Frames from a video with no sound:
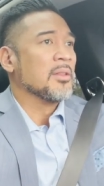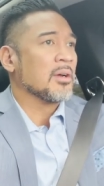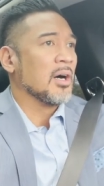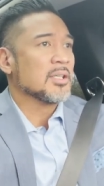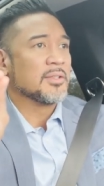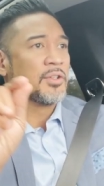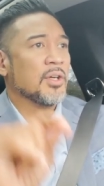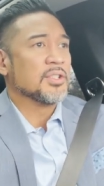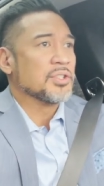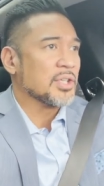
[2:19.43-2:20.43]
the cost of
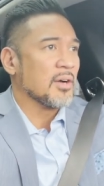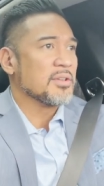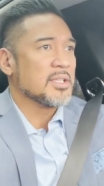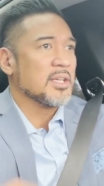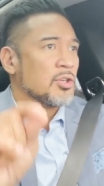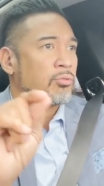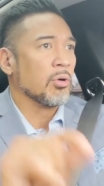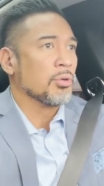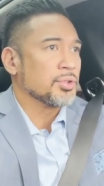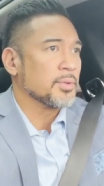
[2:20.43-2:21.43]
goods and services,
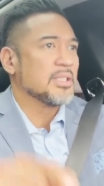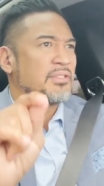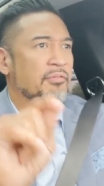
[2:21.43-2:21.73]
groceries,